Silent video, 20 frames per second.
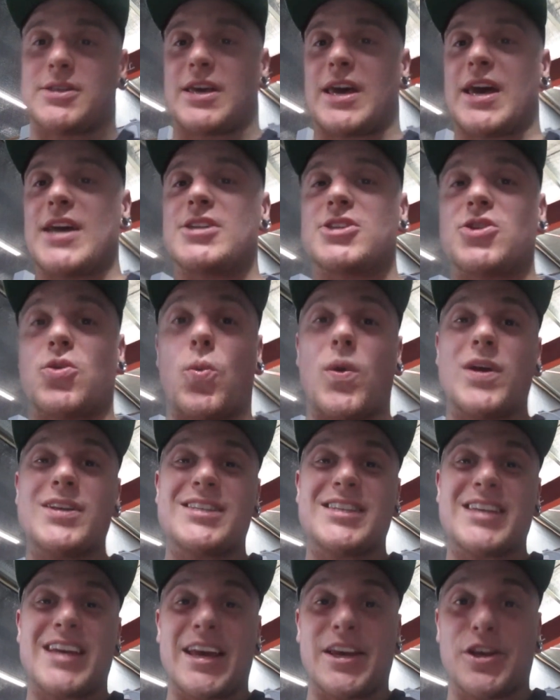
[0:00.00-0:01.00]
Okay, so
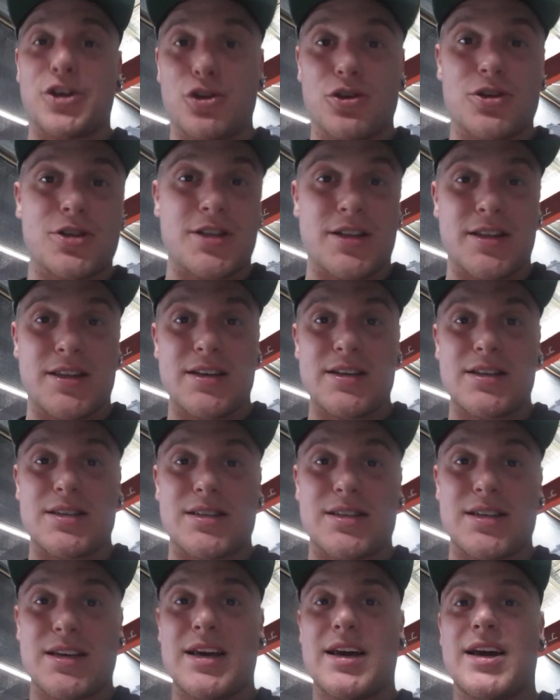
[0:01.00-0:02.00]
once you get used to
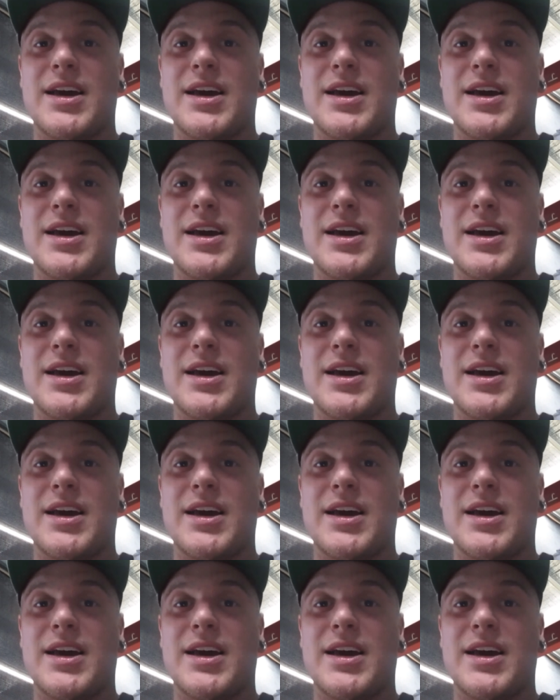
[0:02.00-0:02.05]
this,